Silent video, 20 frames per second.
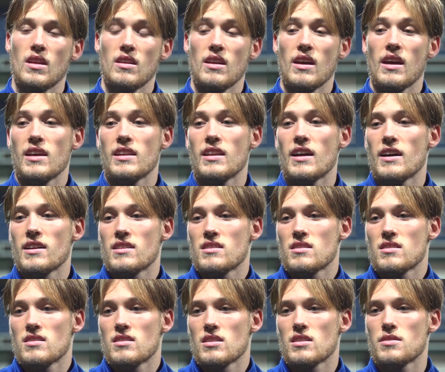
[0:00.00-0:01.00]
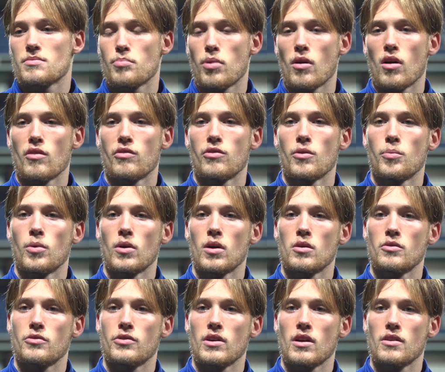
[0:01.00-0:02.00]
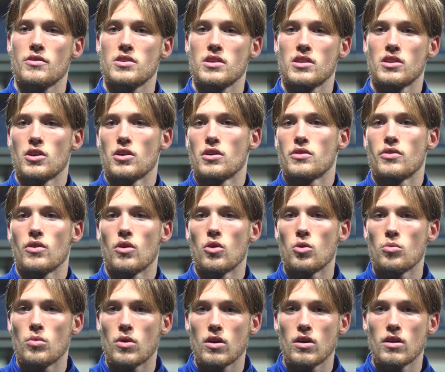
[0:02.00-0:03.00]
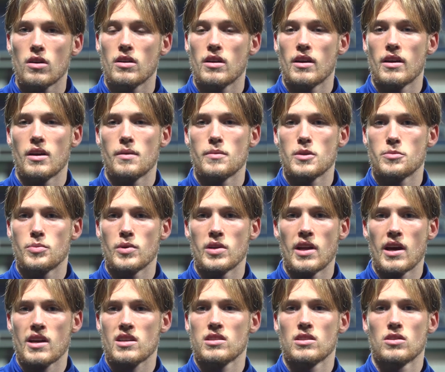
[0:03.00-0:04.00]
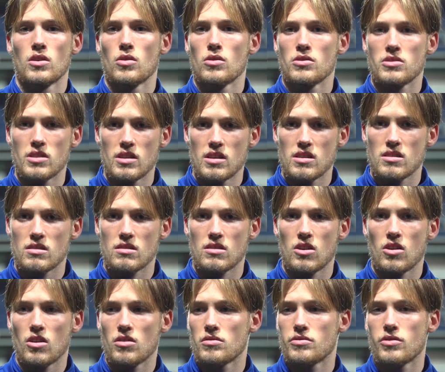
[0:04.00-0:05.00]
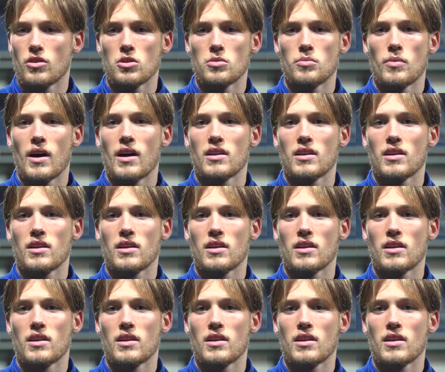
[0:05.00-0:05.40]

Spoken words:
Yeah, no, it's part of football. I'm obviously good for Omar. He's been excellent all season, can't fault him